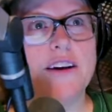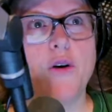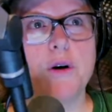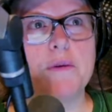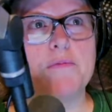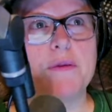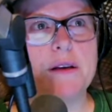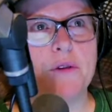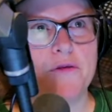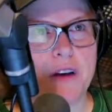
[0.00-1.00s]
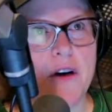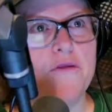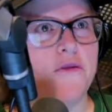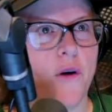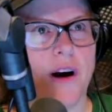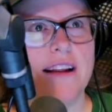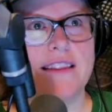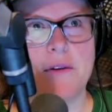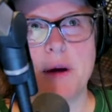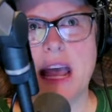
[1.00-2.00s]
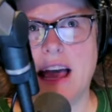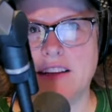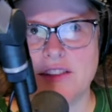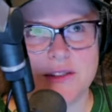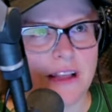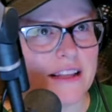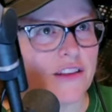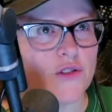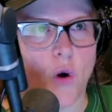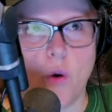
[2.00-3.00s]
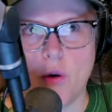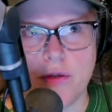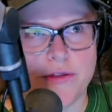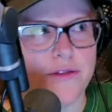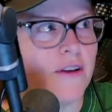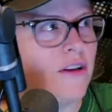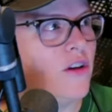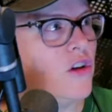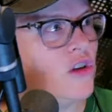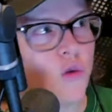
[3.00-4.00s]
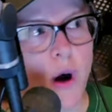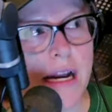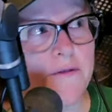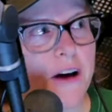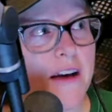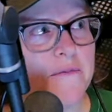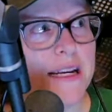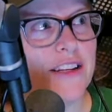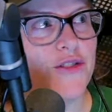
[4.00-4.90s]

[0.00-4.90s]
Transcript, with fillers: corporate people fell for it that we had to do like this whole 25 minute